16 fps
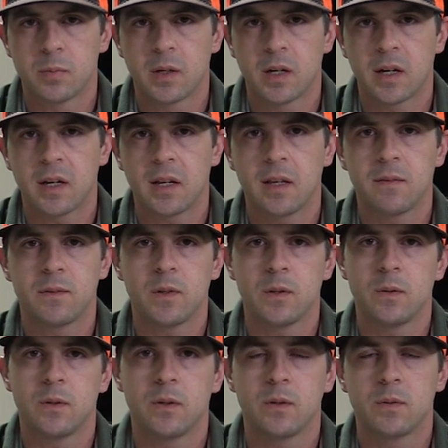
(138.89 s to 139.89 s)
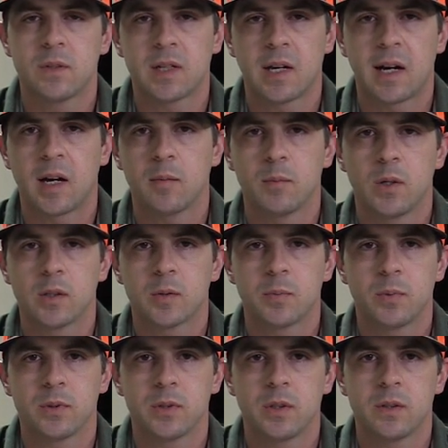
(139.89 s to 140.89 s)
but if you do tie
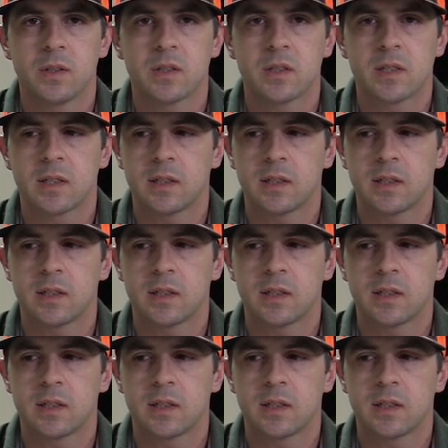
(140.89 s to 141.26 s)
multiple units